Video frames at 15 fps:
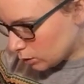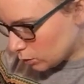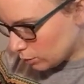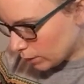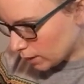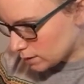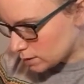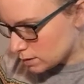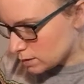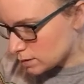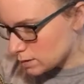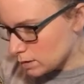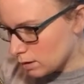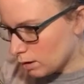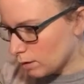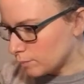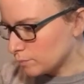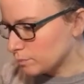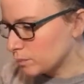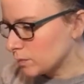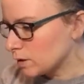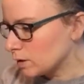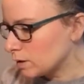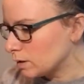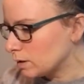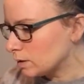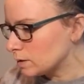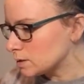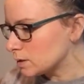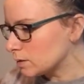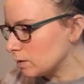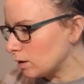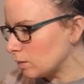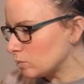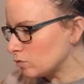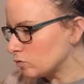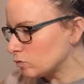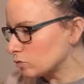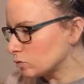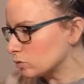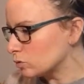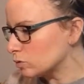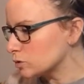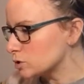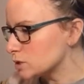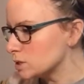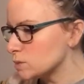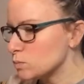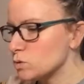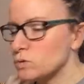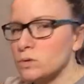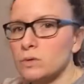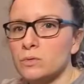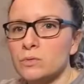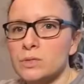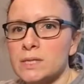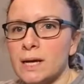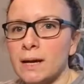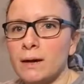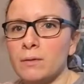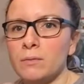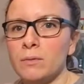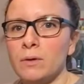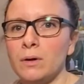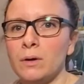Back to the start. So like before, just smooth it all down